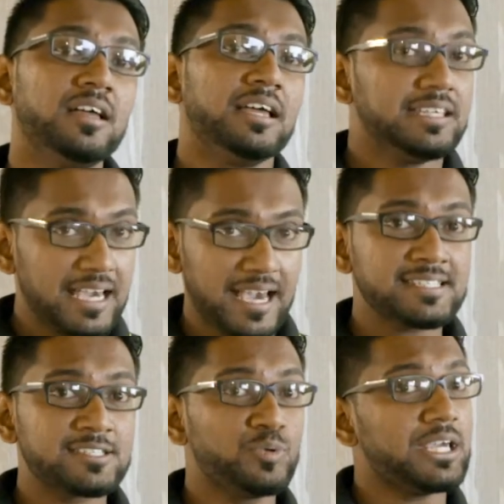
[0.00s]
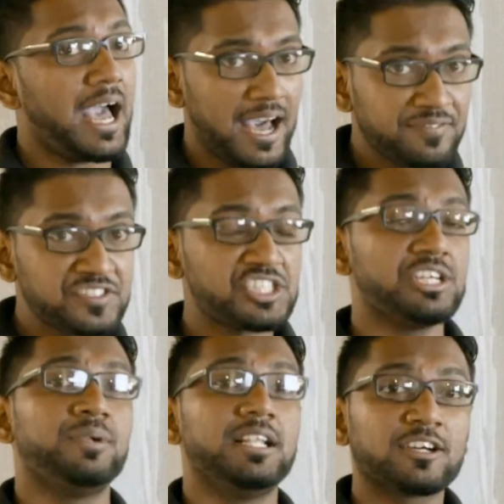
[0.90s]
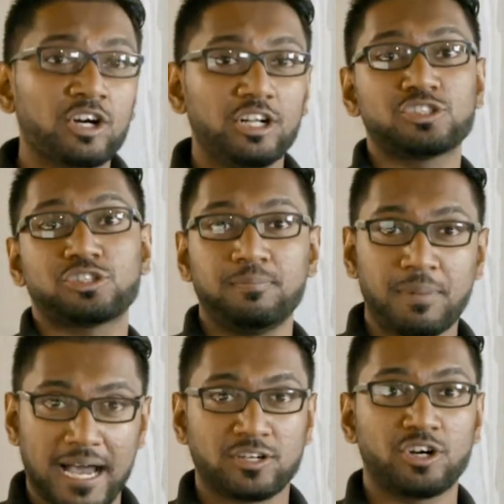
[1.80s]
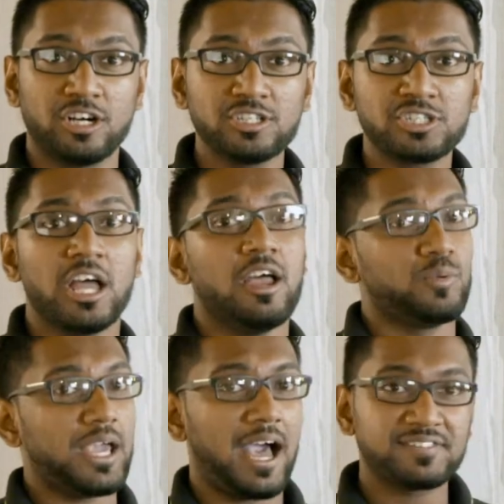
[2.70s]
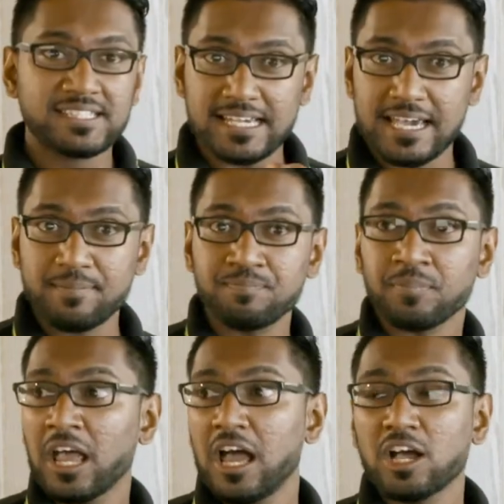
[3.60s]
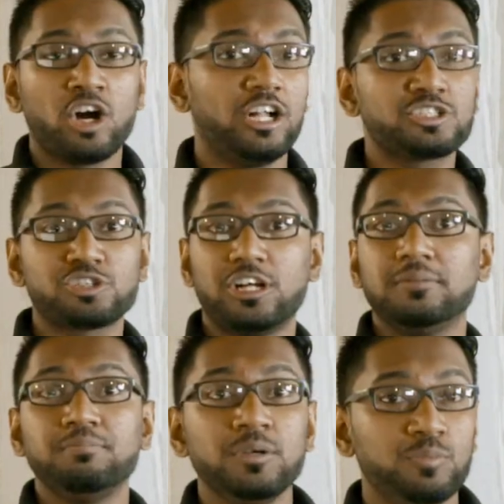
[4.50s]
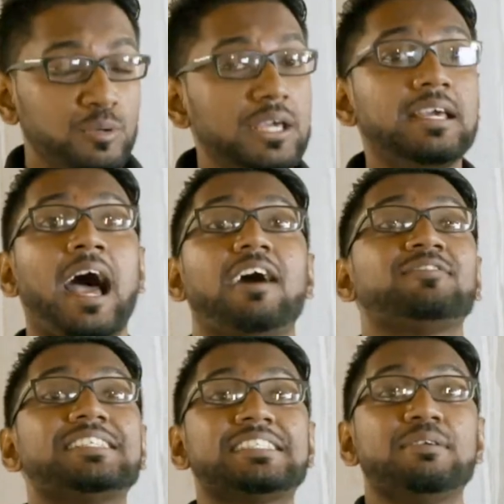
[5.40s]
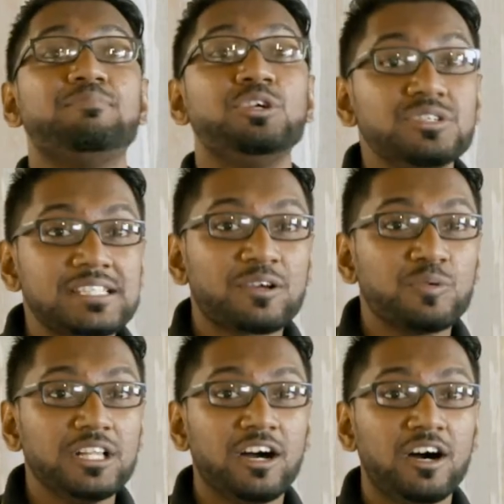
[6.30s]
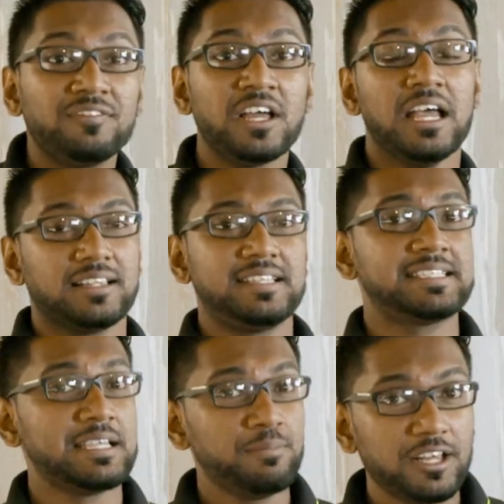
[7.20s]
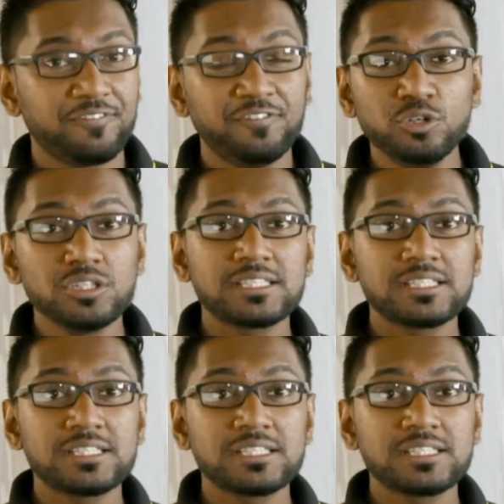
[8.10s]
Yes, we have similar cultural backgrounds. We have we have the same music we love, the similar foods